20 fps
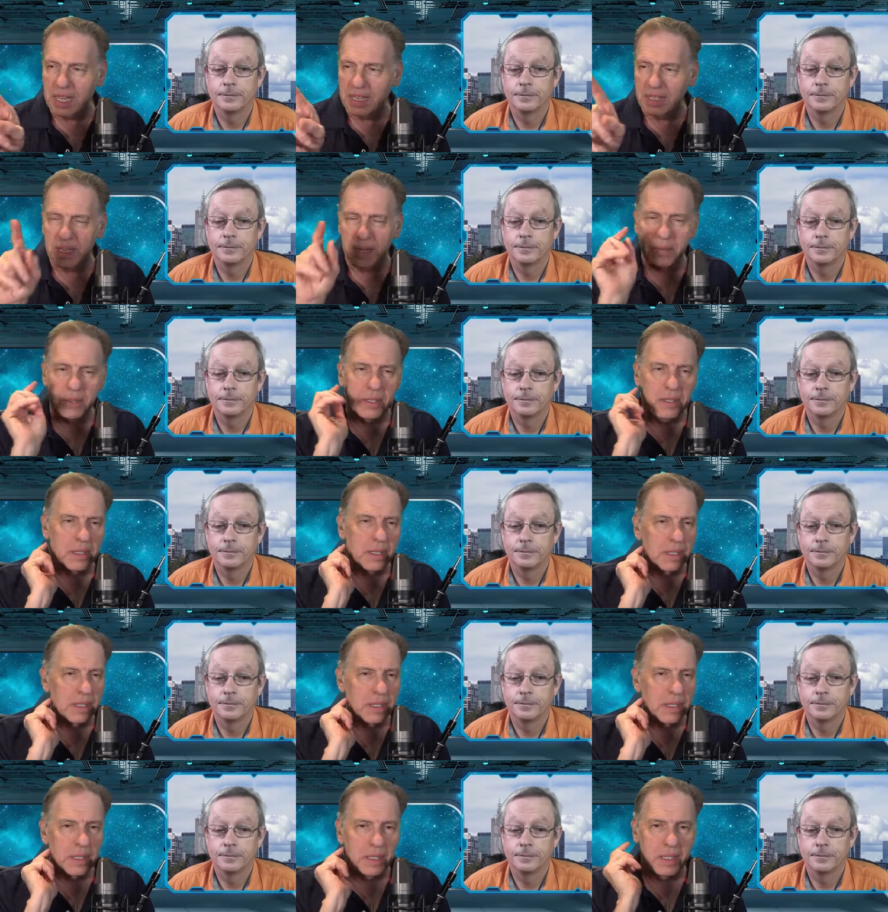Speaker 1: I'm going,
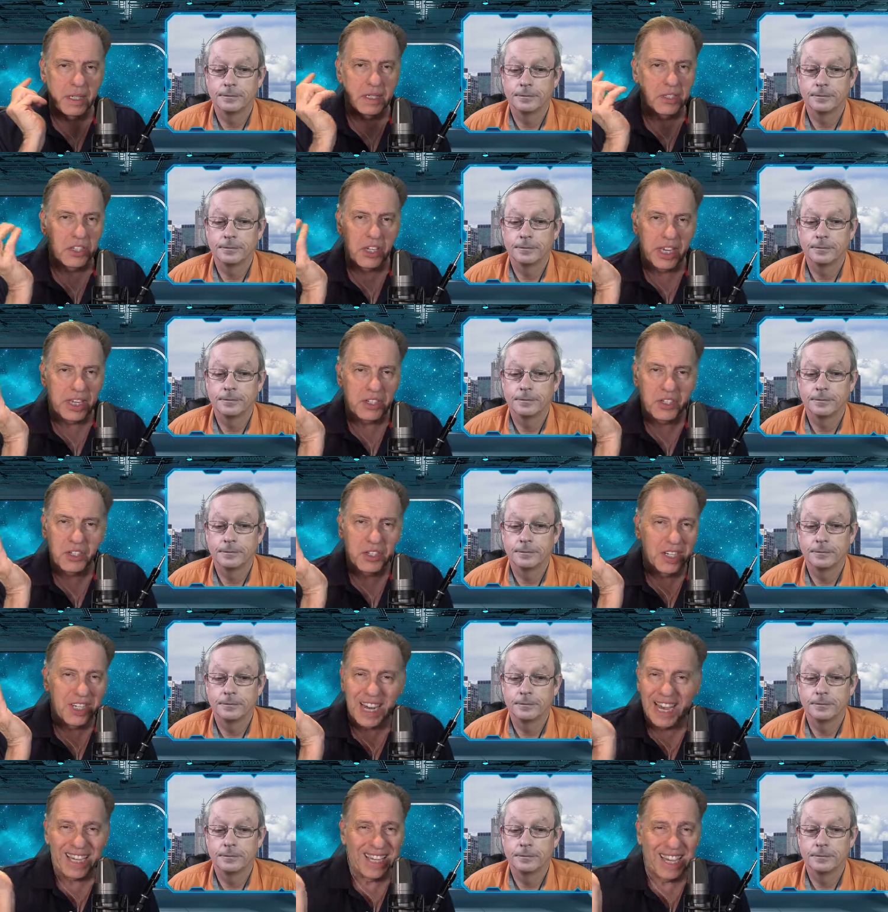he changed it.
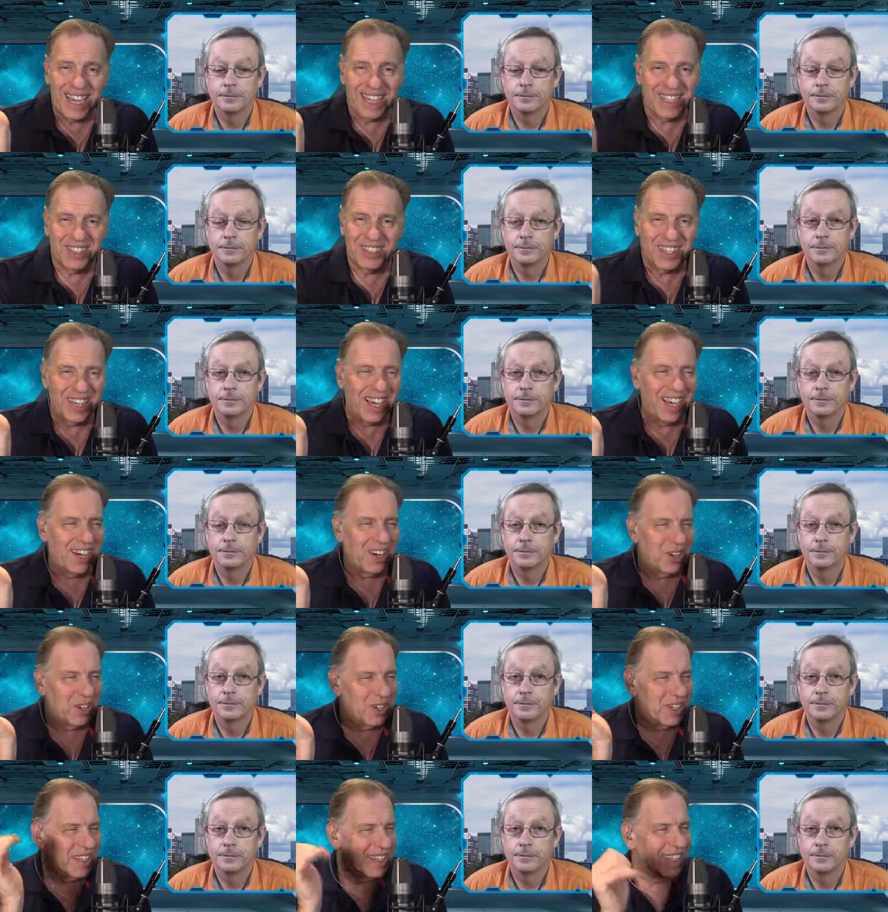I can't
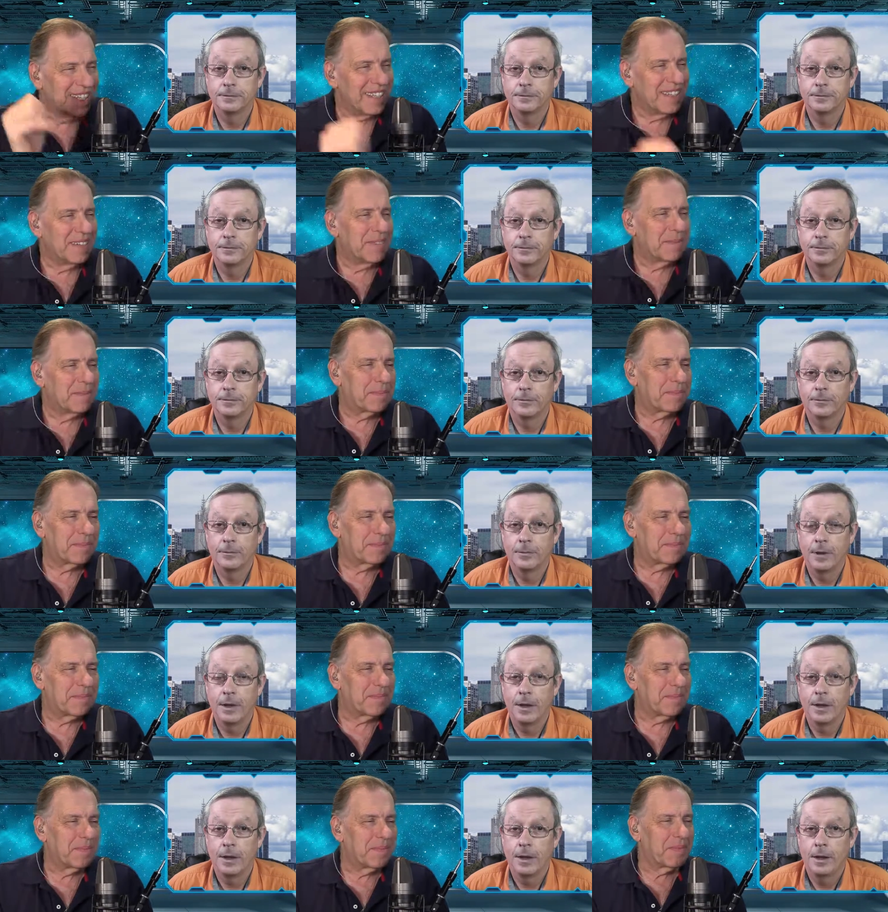tell.
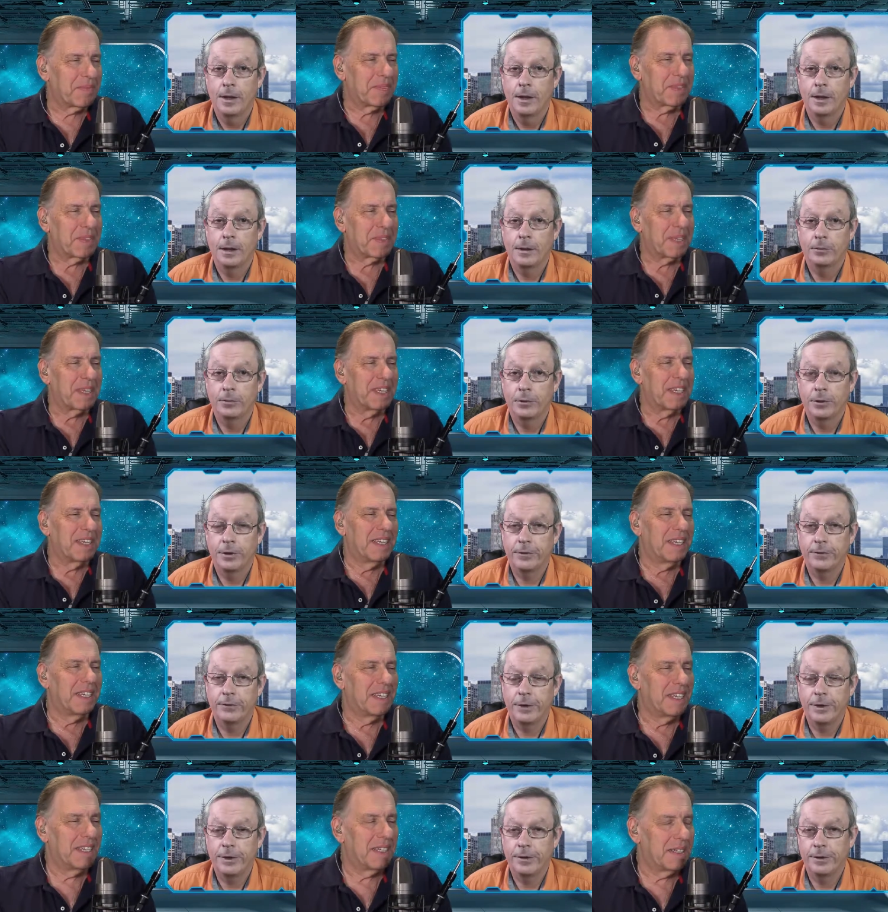
Speaker 2: But the
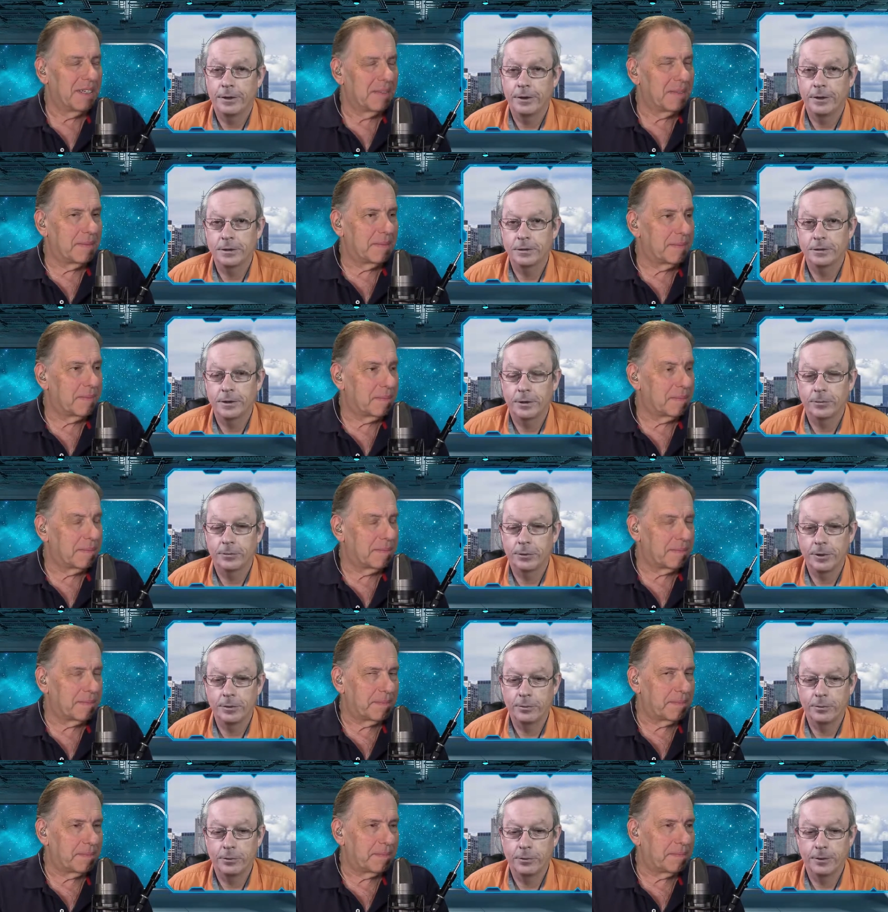funny thing is, like,
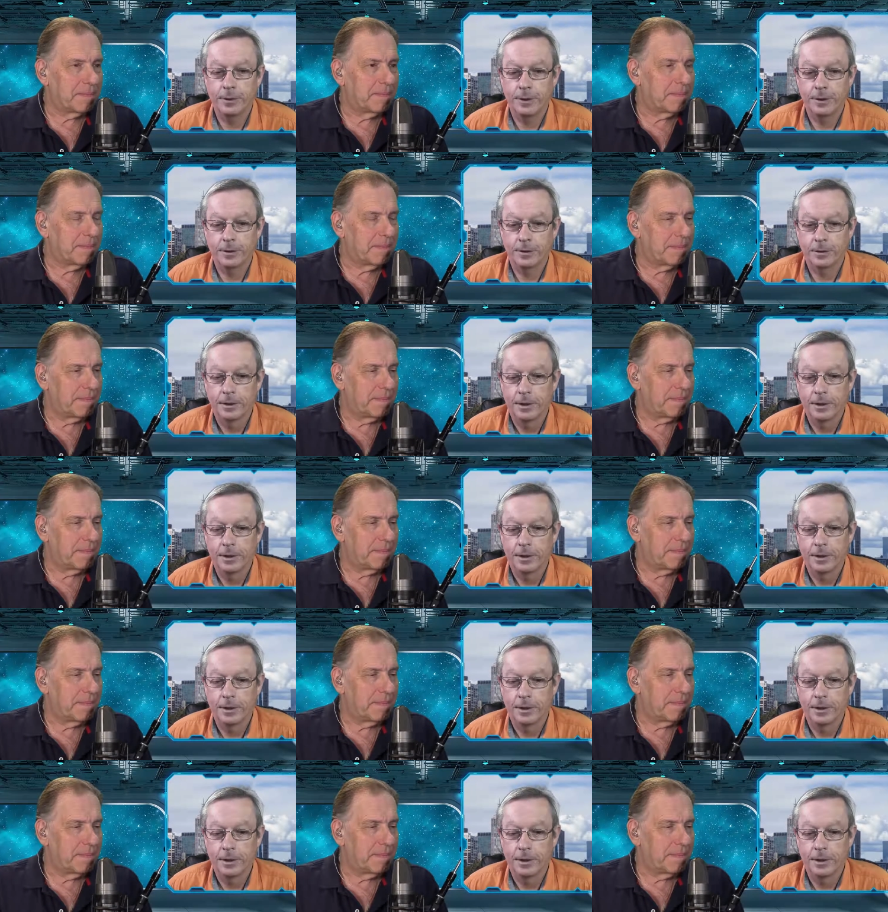people think,